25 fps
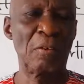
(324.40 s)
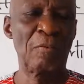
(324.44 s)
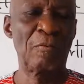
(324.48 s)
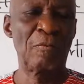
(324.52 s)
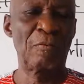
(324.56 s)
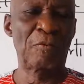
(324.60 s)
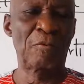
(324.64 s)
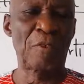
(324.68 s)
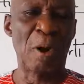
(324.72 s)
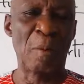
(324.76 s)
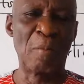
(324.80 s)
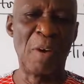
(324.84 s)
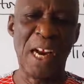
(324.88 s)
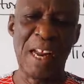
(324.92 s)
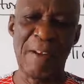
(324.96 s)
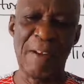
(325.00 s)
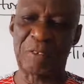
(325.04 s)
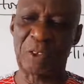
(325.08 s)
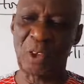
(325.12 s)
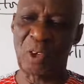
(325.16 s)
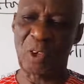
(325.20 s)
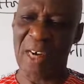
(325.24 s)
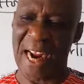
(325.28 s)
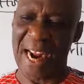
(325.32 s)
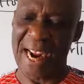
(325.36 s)
From
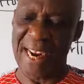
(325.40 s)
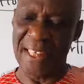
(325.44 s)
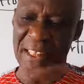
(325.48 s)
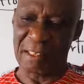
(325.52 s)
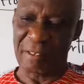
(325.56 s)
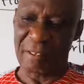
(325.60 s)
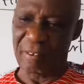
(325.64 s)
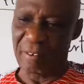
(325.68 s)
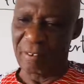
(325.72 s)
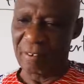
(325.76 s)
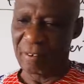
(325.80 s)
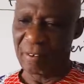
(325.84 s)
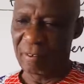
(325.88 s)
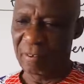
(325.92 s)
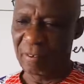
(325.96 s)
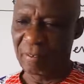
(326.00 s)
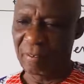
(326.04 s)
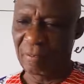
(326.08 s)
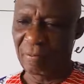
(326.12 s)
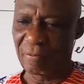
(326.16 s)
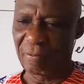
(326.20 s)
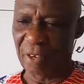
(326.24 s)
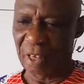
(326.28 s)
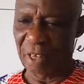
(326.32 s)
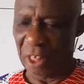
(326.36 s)
left to right
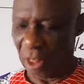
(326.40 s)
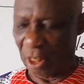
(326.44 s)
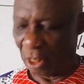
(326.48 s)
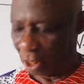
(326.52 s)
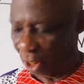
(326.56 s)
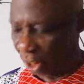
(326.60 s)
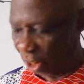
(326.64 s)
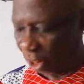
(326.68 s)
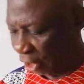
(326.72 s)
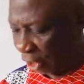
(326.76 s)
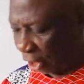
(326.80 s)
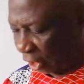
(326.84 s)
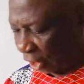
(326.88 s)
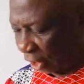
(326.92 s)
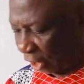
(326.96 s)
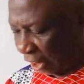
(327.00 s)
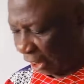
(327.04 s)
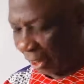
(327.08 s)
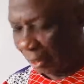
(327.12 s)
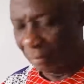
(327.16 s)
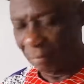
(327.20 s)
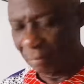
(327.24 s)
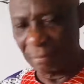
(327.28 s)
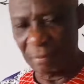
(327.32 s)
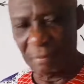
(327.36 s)
for the
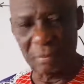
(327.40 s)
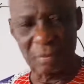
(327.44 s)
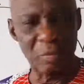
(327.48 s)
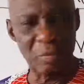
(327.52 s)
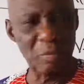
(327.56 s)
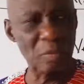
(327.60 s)
horizontal,